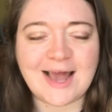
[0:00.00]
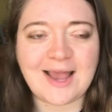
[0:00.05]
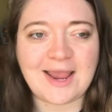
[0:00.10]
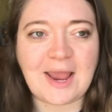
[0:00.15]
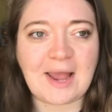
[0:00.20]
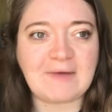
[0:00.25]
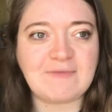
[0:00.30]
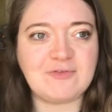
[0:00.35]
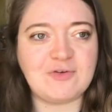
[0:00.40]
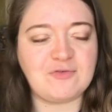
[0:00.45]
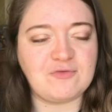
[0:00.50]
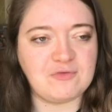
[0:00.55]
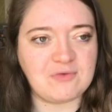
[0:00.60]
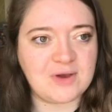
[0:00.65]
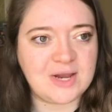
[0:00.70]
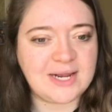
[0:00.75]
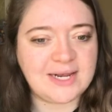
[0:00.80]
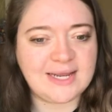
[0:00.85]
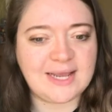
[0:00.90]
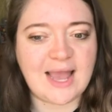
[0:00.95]
I have to
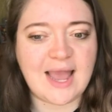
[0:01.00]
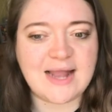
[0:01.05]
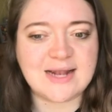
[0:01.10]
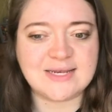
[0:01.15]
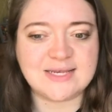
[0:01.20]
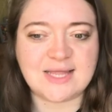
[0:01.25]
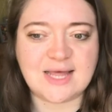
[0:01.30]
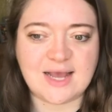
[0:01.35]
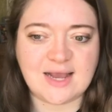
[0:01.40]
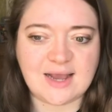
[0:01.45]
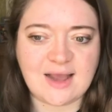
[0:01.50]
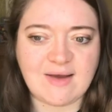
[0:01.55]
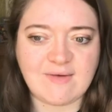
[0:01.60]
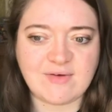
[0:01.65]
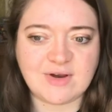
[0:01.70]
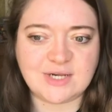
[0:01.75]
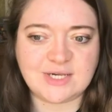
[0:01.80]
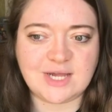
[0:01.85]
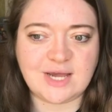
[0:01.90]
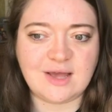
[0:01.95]
really get into that
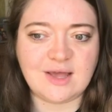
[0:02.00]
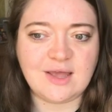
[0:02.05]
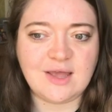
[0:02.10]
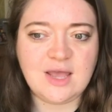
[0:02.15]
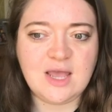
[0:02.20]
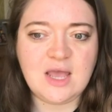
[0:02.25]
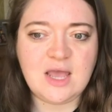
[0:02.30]
character,